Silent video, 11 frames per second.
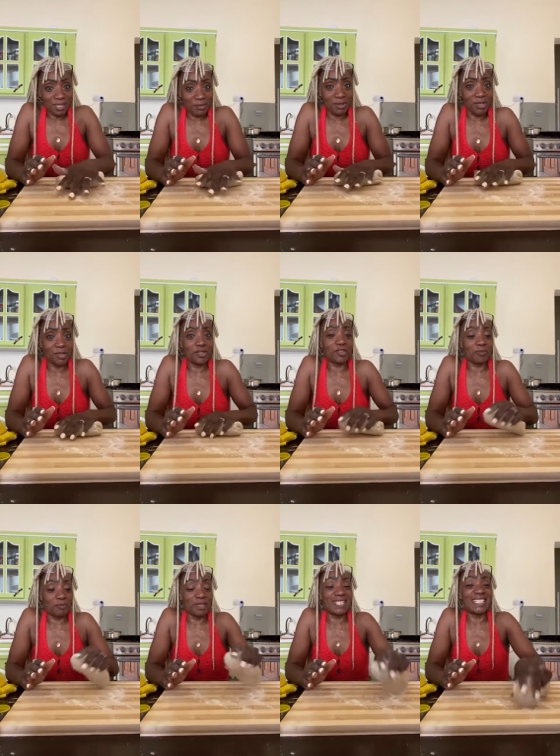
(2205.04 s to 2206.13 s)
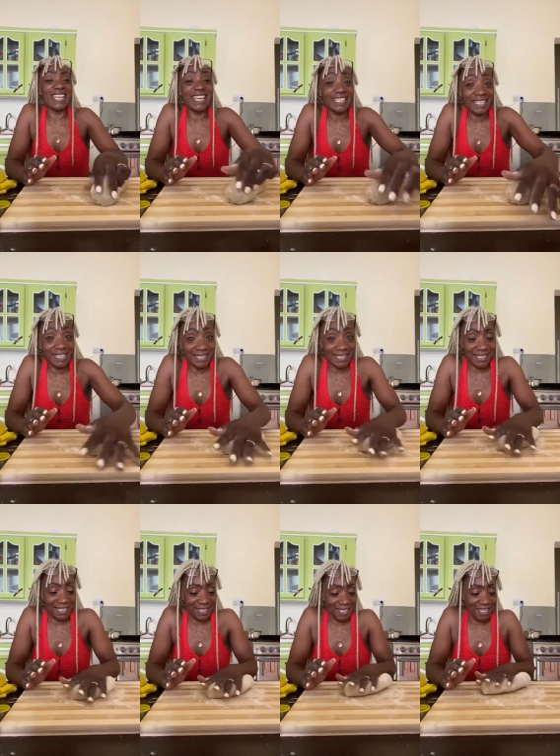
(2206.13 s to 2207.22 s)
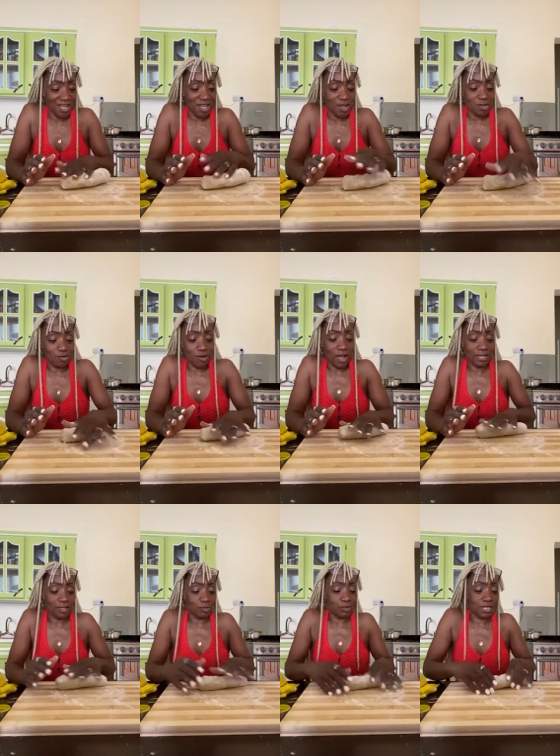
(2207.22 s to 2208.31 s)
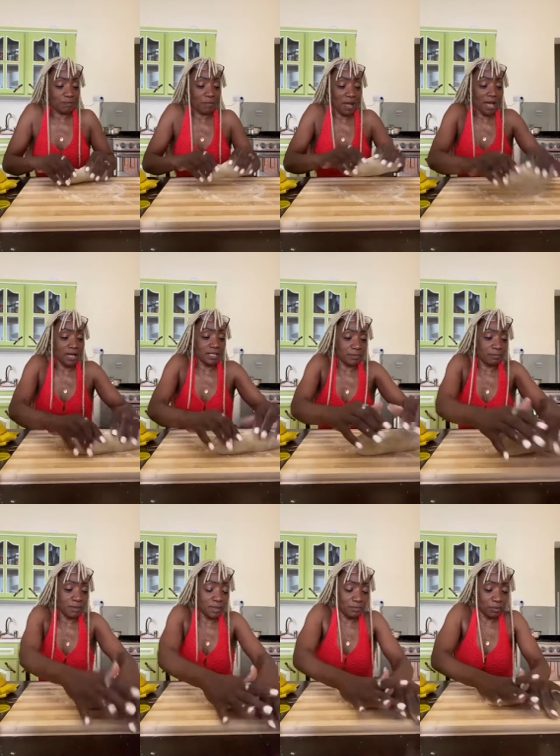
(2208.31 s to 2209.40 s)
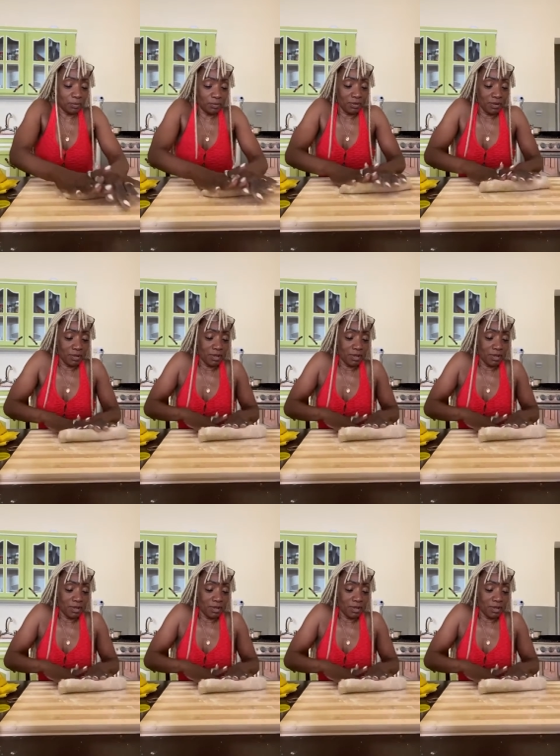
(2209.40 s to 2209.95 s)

twist them like little butterflies. Let's see if we can do that.